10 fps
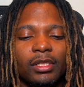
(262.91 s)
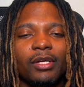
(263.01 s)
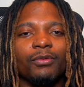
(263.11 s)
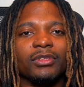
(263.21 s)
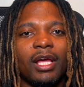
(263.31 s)

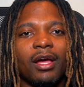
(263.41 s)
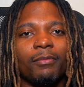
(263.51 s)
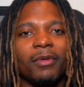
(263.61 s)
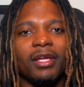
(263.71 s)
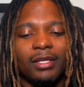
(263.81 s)
It was
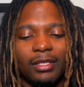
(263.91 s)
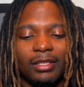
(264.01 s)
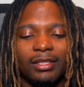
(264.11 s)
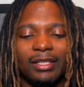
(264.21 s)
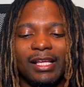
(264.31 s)
cap, man.
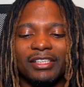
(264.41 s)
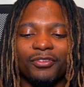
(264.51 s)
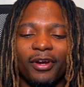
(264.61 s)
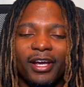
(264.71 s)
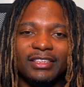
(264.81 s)
It's
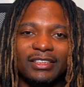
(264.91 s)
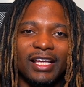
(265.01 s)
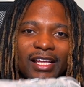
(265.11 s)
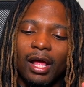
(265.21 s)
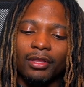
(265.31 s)
crazy
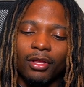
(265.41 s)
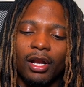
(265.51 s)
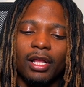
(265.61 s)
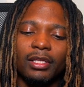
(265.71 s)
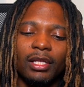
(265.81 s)
that I thought
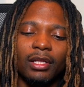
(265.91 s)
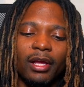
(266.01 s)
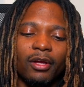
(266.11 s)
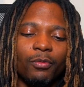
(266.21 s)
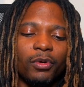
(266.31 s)
I didn't like them,